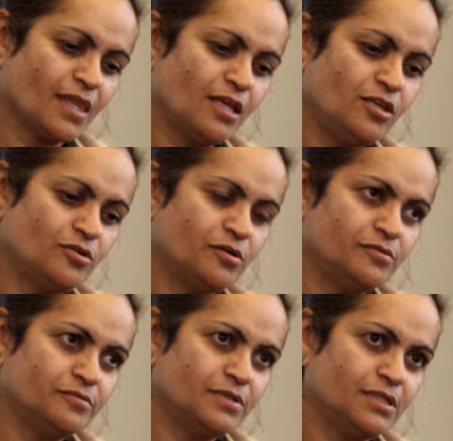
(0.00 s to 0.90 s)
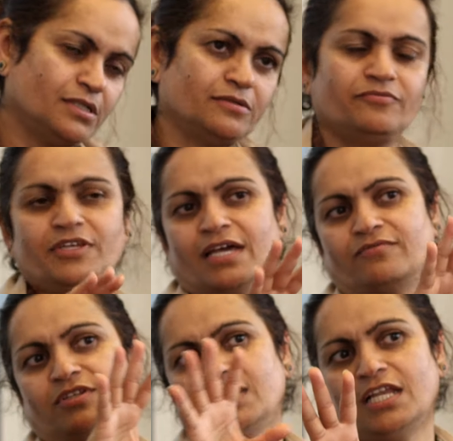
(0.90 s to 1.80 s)
we
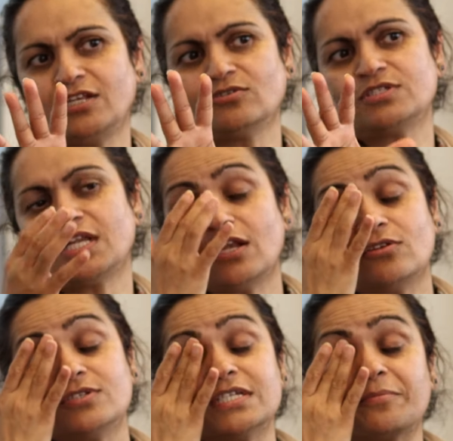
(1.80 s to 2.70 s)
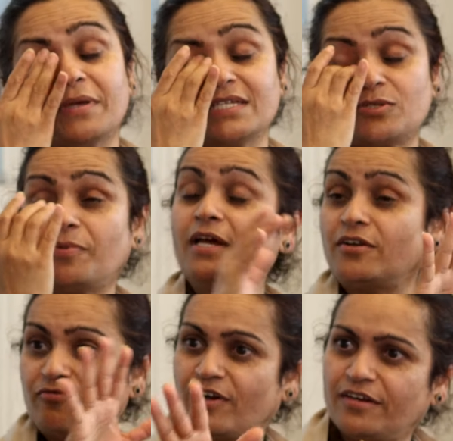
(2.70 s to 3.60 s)
have the lignocellulosic-based
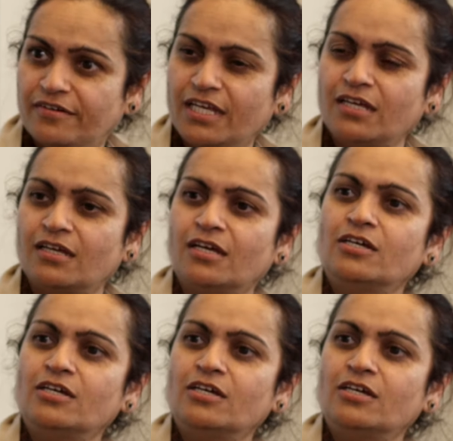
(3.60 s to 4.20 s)
biorefinery.